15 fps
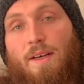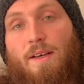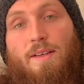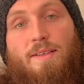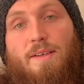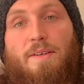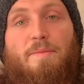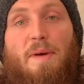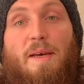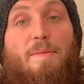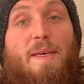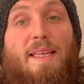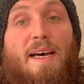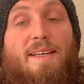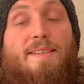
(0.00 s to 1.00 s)
So maybe
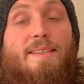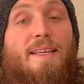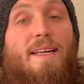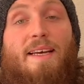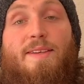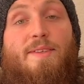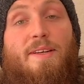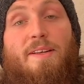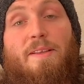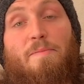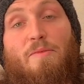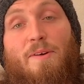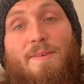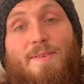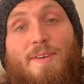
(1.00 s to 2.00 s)
that's the lesson of the
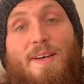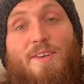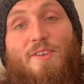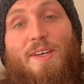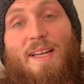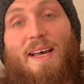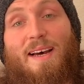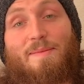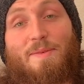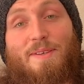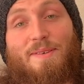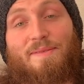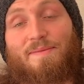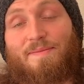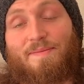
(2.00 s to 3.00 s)
Bronze Age collapse.
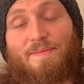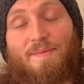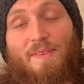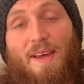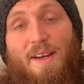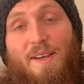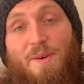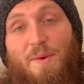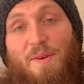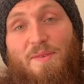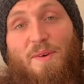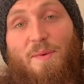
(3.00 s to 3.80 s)
Thank you all for